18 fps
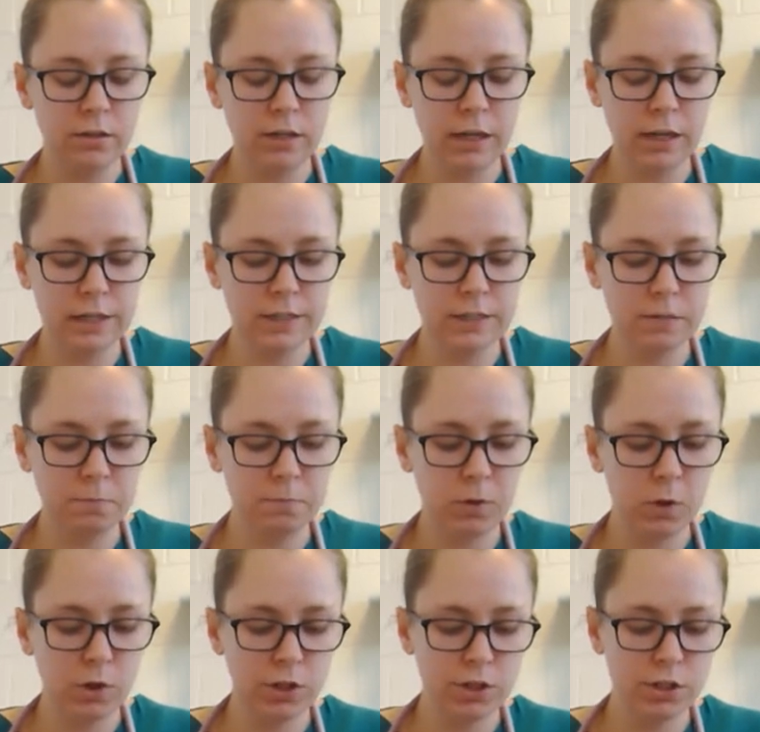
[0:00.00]
Next
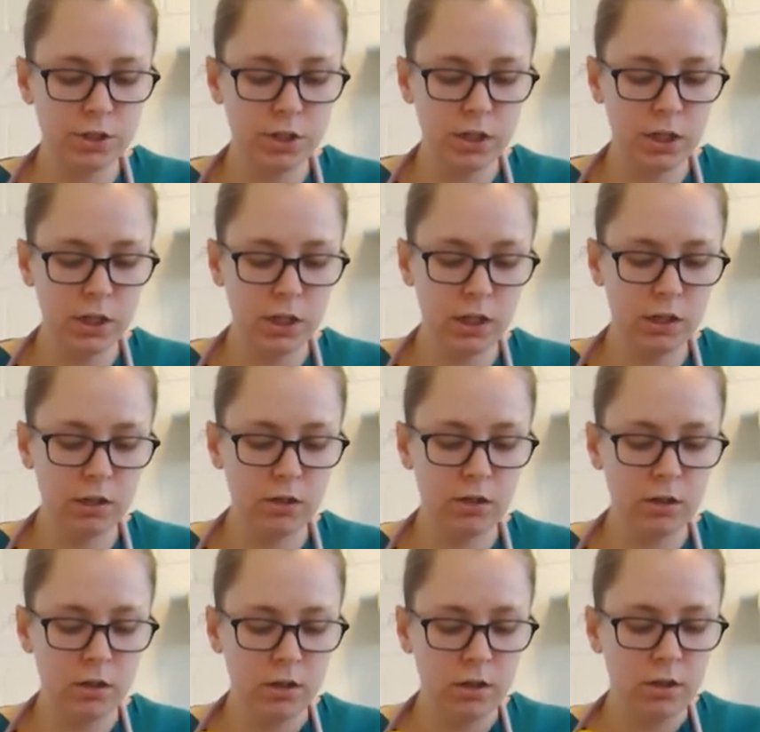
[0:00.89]

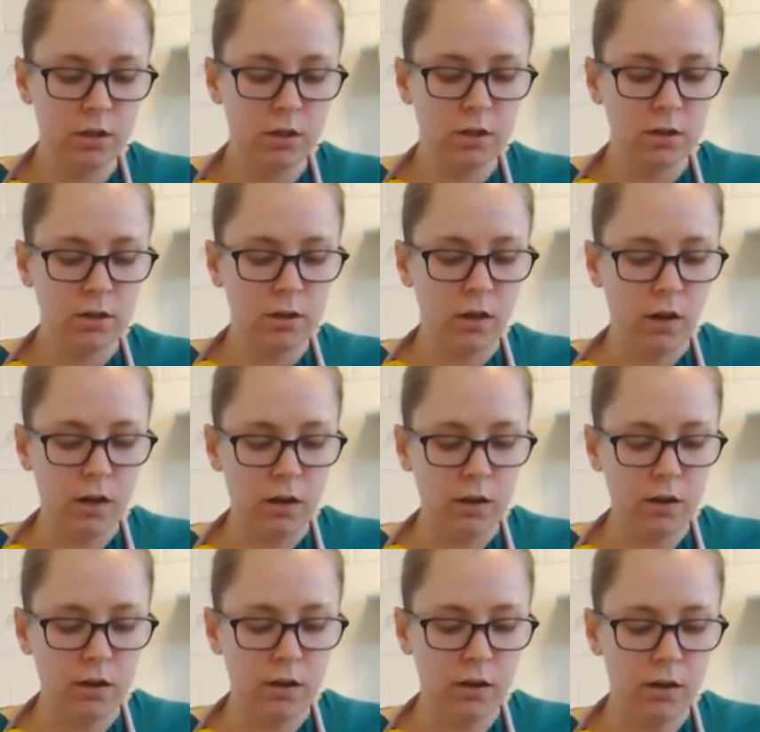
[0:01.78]
portion,
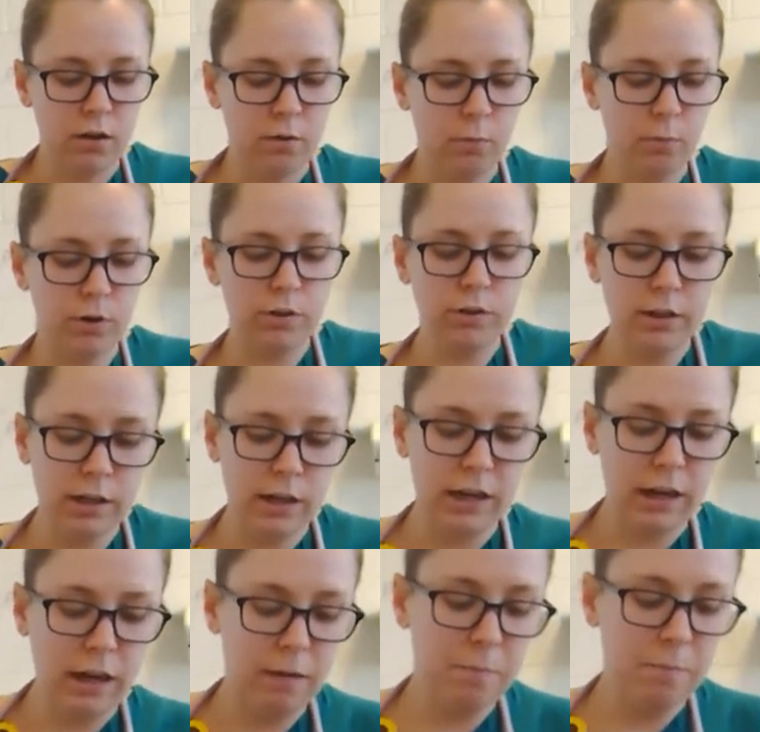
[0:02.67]
we're
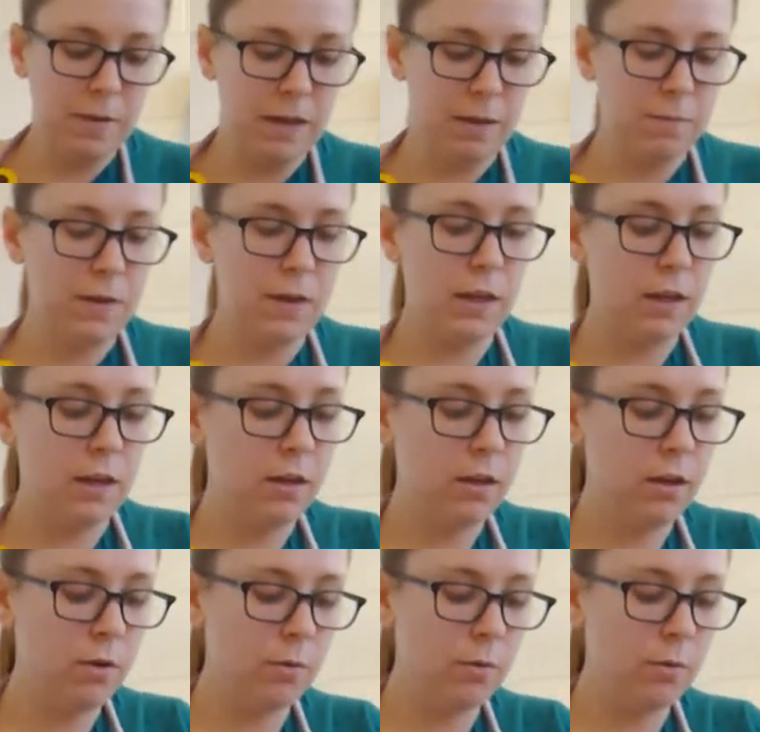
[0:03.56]
looking at baby.